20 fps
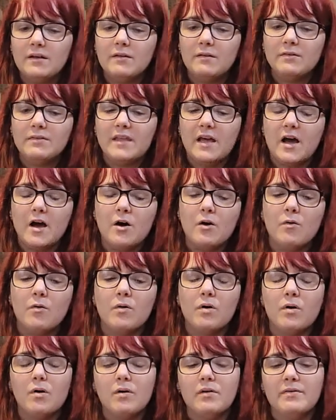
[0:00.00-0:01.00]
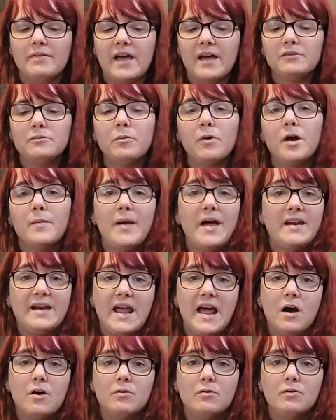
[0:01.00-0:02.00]
Now, that's where I'm at
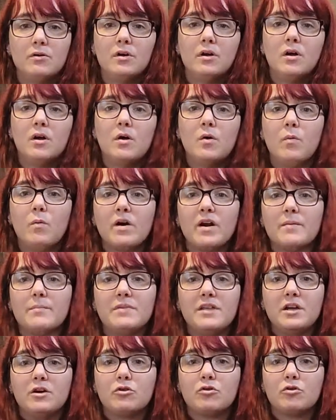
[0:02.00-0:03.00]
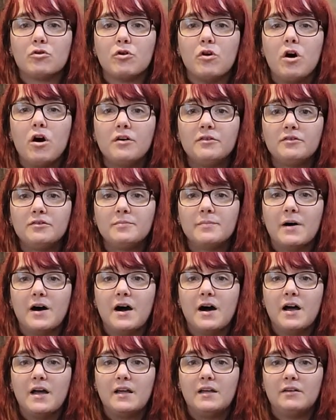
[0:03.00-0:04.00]
now. What I'm being crossed
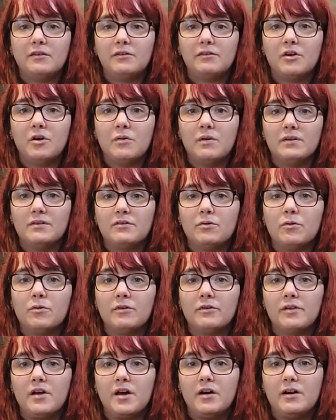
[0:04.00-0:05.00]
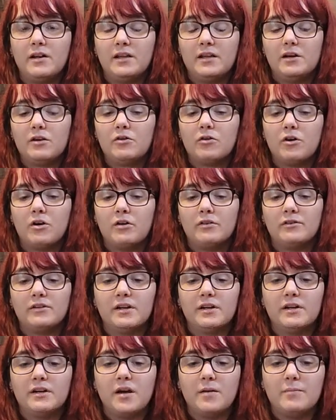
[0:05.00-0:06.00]
by, so it's horizontally across
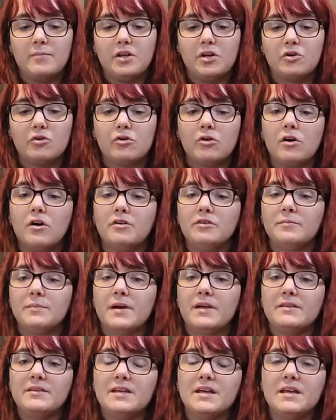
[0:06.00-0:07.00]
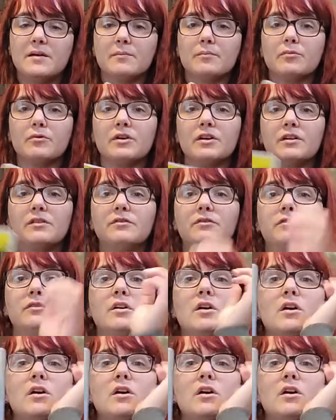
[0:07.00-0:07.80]
it, I'm being crossed by the Empress,